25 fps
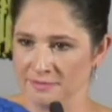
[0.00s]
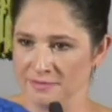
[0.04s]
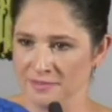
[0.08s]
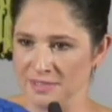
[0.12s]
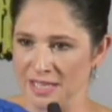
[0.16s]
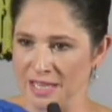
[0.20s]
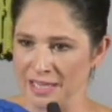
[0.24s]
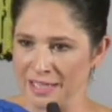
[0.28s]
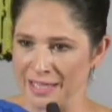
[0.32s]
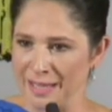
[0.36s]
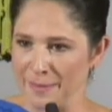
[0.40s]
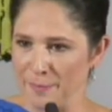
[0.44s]

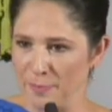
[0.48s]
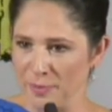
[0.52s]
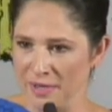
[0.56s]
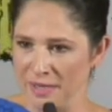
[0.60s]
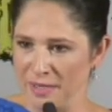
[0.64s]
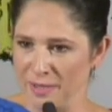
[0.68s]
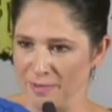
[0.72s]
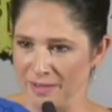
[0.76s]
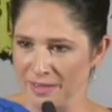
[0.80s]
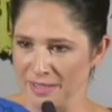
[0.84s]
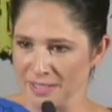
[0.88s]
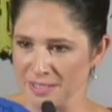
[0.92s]
Jackie, I'm
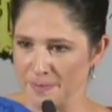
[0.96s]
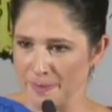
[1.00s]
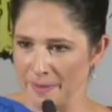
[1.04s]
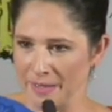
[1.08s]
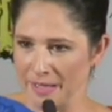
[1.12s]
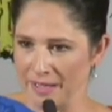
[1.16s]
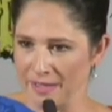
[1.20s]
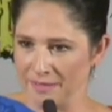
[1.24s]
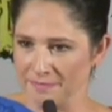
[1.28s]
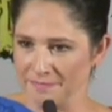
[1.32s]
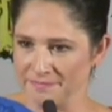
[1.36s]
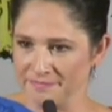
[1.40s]
putting you on the
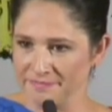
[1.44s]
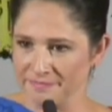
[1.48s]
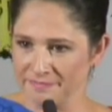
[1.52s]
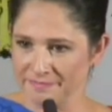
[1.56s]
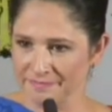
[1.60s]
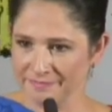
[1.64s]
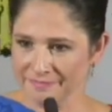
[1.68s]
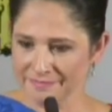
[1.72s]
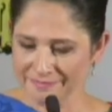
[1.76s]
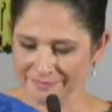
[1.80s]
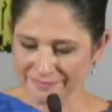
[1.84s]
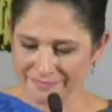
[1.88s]
spot. I'm
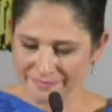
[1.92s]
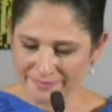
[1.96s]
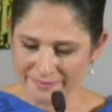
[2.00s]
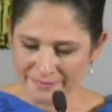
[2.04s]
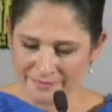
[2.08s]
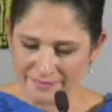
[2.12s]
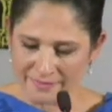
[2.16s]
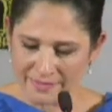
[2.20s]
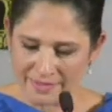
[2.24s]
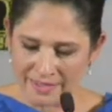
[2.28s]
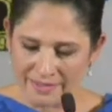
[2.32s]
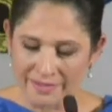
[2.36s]
sorry, I was
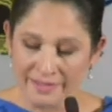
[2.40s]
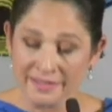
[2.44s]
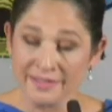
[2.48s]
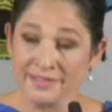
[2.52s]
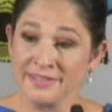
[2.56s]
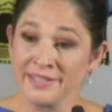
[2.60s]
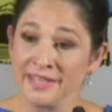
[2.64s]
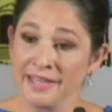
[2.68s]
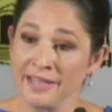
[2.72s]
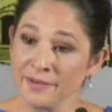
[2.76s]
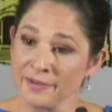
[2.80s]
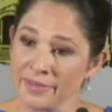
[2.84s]
talking.
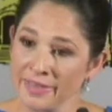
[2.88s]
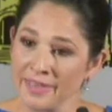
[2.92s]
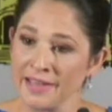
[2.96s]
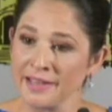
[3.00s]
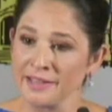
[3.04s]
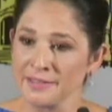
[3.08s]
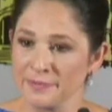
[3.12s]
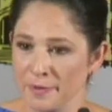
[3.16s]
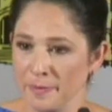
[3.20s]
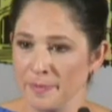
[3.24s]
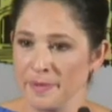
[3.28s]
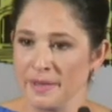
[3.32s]
See,
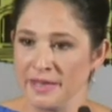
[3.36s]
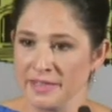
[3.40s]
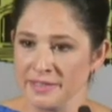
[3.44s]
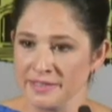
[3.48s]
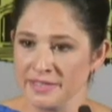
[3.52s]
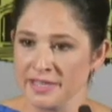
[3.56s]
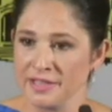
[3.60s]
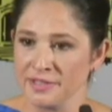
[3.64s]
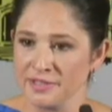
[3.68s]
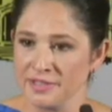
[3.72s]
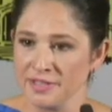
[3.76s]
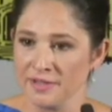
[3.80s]
thanks for paying
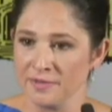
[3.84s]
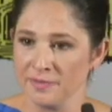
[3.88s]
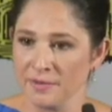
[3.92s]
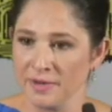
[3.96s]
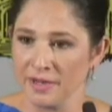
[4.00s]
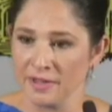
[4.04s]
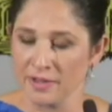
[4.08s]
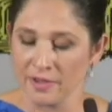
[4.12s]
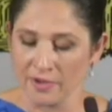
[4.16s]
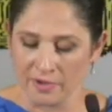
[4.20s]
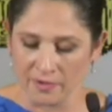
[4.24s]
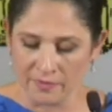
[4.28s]
attention. Way
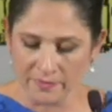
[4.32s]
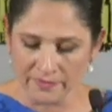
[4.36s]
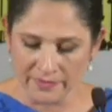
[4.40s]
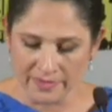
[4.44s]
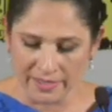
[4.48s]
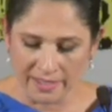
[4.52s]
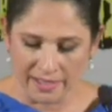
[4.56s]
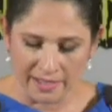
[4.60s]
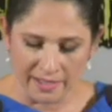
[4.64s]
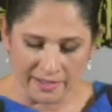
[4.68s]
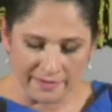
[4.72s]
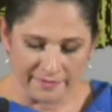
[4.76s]
to go.
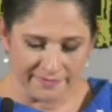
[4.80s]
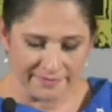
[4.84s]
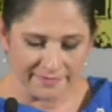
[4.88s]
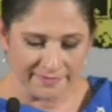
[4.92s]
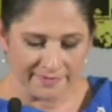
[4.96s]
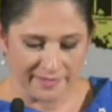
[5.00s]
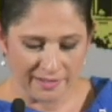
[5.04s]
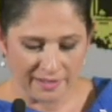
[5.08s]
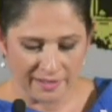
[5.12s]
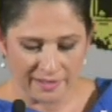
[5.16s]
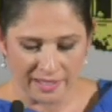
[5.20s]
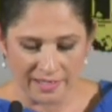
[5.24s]

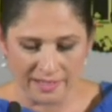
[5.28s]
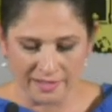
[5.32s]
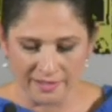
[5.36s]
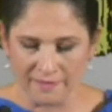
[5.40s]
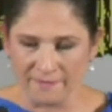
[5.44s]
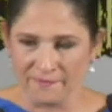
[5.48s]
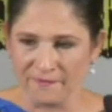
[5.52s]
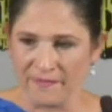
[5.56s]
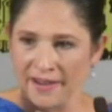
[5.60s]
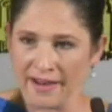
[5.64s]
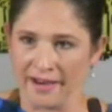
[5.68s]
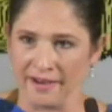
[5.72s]
Yeah. All right,
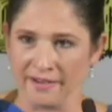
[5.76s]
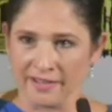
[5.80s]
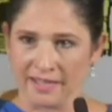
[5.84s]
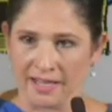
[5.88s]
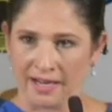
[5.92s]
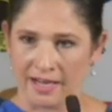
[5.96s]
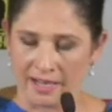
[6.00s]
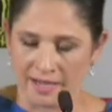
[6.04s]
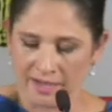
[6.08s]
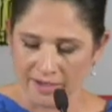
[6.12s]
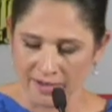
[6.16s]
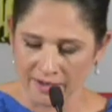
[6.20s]
you're fired.
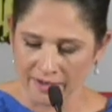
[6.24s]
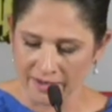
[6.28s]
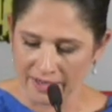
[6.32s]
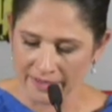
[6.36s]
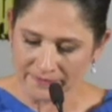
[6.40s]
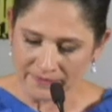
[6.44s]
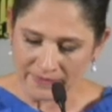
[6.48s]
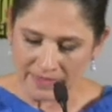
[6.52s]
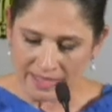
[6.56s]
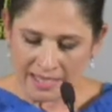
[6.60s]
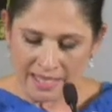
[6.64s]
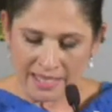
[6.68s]
Get out of
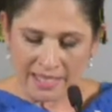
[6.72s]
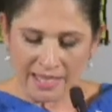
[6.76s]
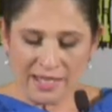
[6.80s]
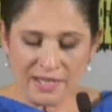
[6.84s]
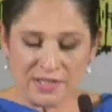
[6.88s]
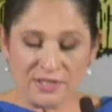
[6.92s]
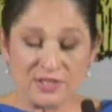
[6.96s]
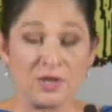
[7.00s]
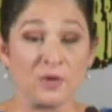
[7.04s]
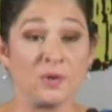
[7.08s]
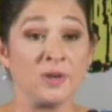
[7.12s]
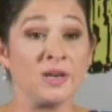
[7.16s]
here.
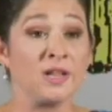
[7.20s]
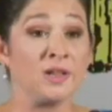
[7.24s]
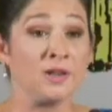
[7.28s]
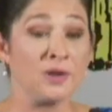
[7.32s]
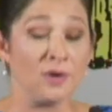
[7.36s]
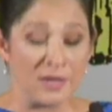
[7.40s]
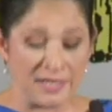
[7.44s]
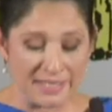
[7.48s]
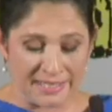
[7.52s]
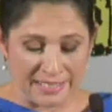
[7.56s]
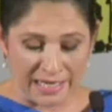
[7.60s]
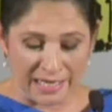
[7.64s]
So in
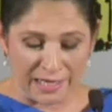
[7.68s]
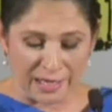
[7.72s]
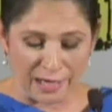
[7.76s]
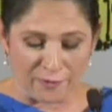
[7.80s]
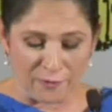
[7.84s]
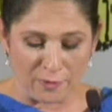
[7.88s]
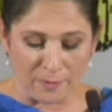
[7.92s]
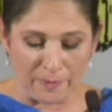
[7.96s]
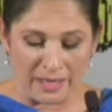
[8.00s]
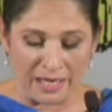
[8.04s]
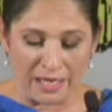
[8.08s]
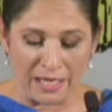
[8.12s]
Illinois state
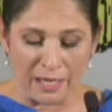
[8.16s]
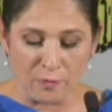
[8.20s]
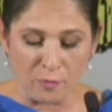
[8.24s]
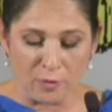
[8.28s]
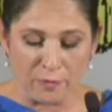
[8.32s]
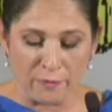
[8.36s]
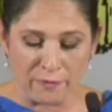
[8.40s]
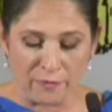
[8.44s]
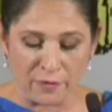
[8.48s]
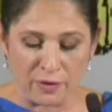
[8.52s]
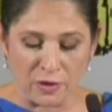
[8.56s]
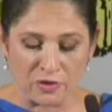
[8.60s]
government, it
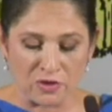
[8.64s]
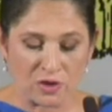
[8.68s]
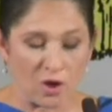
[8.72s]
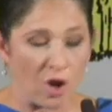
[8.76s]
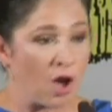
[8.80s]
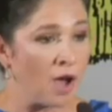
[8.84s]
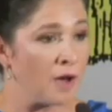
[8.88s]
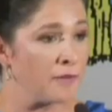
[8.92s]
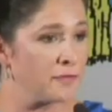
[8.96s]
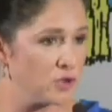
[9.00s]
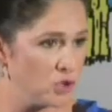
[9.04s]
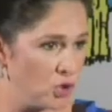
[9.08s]
refers
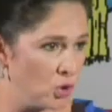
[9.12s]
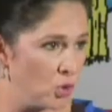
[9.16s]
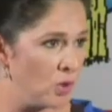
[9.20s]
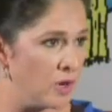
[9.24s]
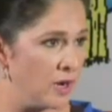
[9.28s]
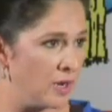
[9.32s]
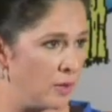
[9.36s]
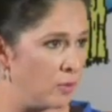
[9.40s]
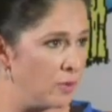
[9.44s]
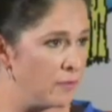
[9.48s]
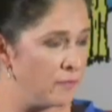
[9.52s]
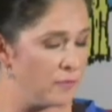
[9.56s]

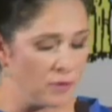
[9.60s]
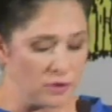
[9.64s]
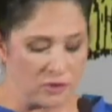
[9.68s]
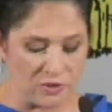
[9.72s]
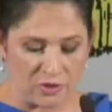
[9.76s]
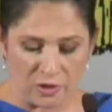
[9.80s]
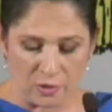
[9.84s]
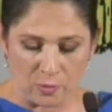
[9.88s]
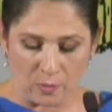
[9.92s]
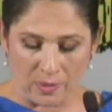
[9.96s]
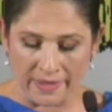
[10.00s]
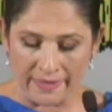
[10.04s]
offshoring
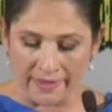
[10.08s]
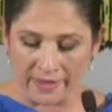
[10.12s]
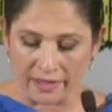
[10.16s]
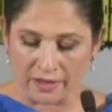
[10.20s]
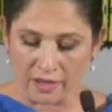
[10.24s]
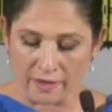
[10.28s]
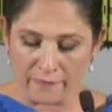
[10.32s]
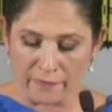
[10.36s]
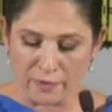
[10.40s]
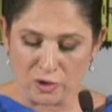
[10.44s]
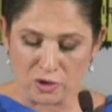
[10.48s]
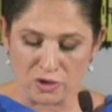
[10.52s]
refers to the way that
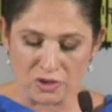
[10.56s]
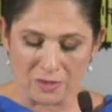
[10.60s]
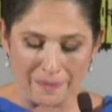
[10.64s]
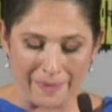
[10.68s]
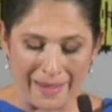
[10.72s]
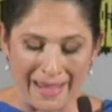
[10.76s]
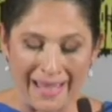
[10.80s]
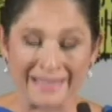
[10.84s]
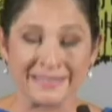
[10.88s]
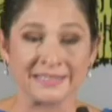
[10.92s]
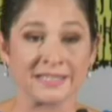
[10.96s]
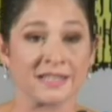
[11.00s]
governors
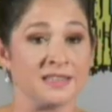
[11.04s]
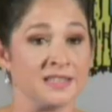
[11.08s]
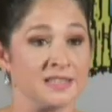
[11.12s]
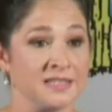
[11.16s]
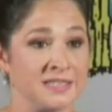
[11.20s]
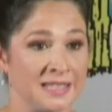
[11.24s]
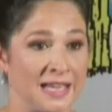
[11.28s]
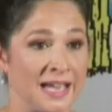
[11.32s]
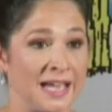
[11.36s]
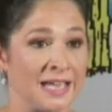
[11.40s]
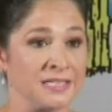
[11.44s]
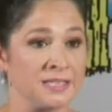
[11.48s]
mask the
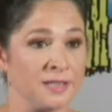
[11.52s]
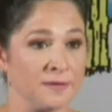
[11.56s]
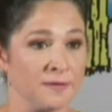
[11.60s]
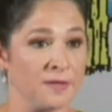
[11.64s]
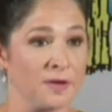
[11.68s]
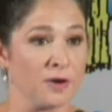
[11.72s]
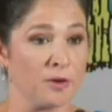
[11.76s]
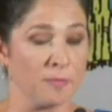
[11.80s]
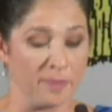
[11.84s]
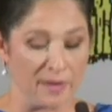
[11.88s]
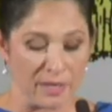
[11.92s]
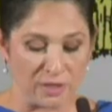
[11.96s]
size of
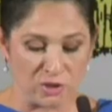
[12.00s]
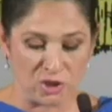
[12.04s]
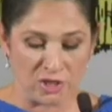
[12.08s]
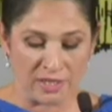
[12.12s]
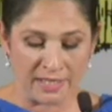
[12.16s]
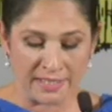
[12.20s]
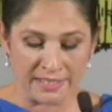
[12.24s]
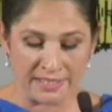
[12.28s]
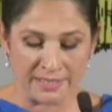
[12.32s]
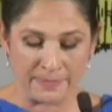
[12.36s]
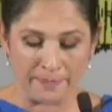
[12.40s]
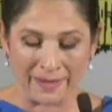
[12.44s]
their
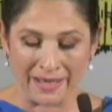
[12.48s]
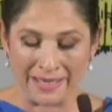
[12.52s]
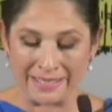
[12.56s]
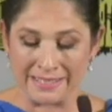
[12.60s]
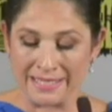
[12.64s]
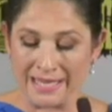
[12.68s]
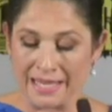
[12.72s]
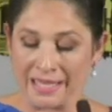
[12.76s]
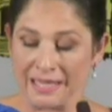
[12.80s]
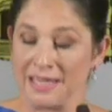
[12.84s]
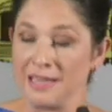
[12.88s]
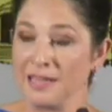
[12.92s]
budgets by
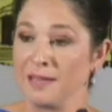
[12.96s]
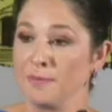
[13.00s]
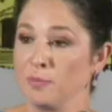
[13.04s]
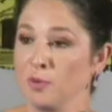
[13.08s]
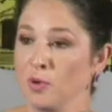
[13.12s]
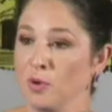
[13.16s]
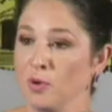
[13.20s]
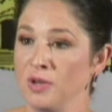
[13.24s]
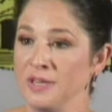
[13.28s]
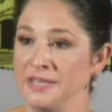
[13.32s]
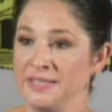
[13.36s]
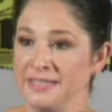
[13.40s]
taking
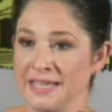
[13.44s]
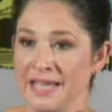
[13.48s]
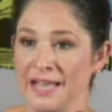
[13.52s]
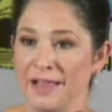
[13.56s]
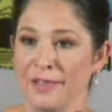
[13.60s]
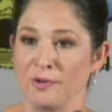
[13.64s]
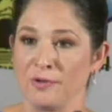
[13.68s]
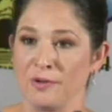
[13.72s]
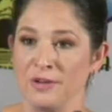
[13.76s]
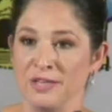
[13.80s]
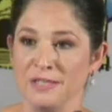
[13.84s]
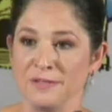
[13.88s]
employee
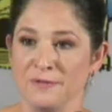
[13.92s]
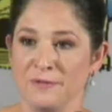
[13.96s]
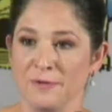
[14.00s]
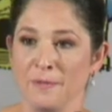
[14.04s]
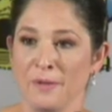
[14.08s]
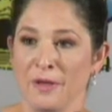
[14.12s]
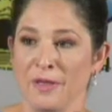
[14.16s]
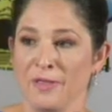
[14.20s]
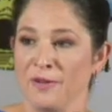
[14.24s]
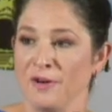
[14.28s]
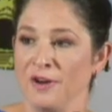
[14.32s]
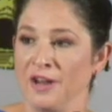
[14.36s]
salaries
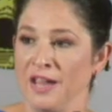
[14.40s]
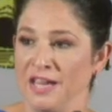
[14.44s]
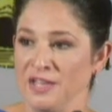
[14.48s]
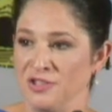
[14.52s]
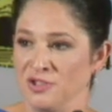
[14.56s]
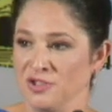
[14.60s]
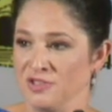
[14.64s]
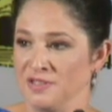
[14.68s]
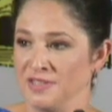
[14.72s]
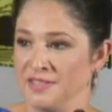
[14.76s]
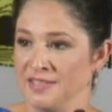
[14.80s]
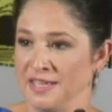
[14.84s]
from other
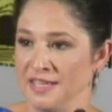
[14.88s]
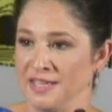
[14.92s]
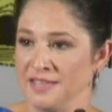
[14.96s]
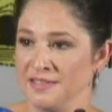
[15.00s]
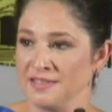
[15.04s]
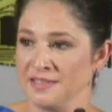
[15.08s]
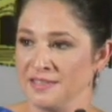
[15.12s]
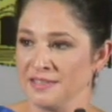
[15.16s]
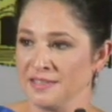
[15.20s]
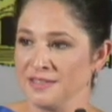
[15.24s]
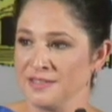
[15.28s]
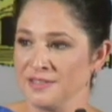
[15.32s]

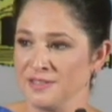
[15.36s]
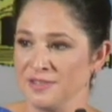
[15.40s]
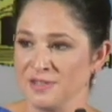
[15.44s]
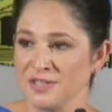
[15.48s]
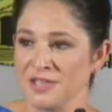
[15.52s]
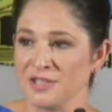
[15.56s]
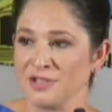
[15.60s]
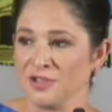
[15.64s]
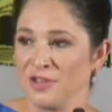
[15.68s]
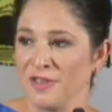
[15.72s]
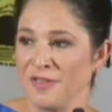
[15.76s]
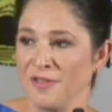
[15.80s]
agencies. So
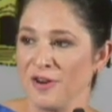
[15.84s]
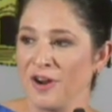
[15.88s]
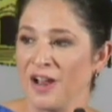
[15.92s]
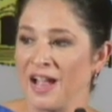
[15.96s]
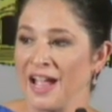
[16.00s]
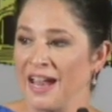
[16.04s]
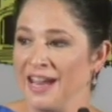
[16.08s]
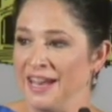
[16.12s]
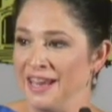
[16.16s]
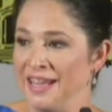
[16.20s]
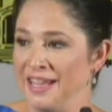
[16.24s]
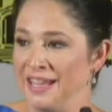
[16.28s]
essentially they're
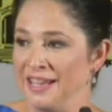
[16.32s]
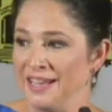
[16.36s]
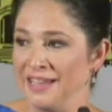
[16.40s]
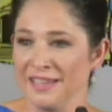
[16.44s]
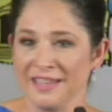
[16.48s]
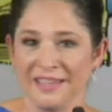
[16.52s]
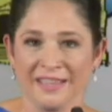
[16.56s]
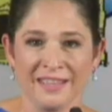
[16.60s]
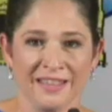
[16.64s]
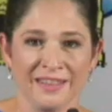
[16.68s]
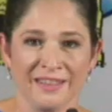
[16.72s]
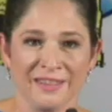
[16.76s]
hiding
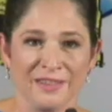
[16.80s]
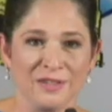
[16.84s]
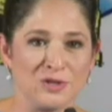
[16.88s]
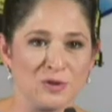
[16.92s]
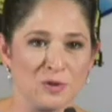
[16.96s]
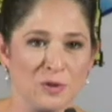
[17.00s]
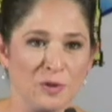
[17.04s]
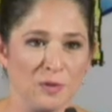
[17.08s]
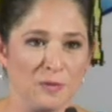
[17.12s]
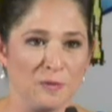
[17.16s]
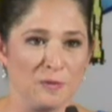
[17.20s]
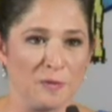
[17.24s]
the
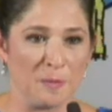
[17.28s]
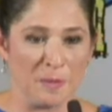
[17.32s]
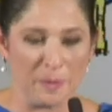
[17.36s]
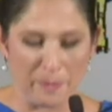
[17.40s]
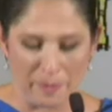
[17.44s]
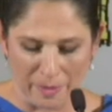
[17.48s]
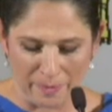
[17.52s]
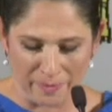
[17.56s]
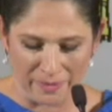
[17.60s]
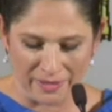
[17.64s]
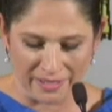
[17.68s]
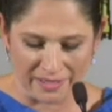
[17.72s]
truth from the
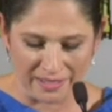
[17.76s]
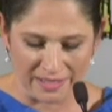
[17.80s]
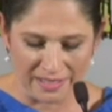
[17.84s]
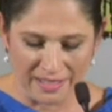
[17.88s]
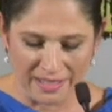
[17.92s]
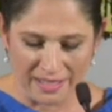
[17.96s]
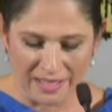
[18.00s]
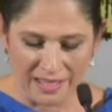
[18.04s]
public.